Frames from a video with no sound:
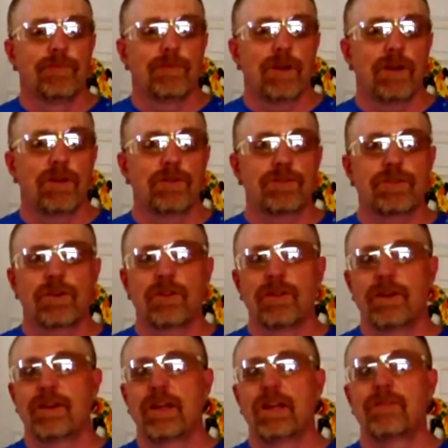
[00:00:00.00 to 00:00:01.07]
I know
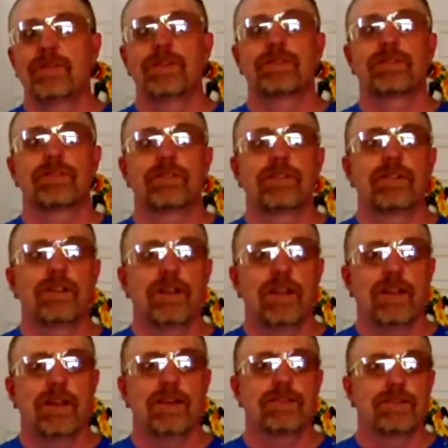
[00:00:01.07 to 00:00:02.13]
Sterling Davis,
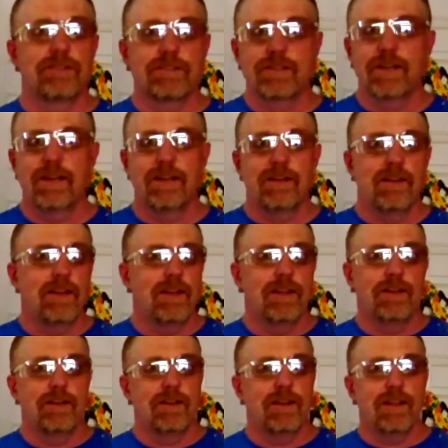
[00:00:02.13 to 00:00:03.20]
he has a set,
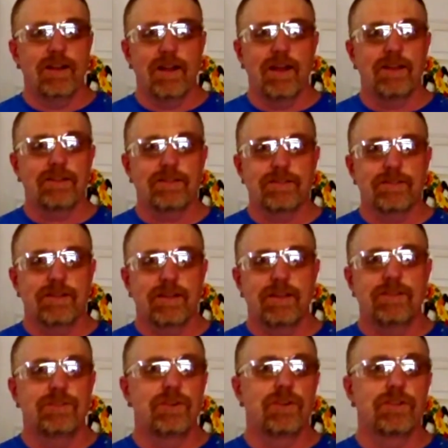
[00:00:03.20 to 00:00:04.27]
and he
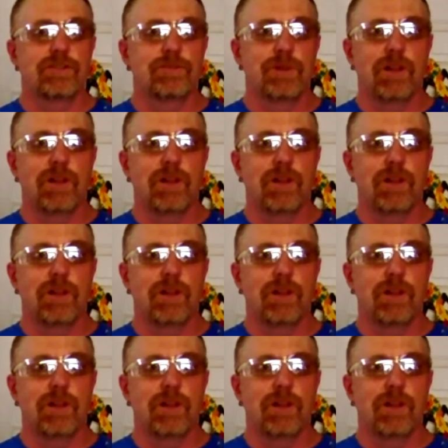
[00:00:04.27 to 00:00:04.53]
enjoys them a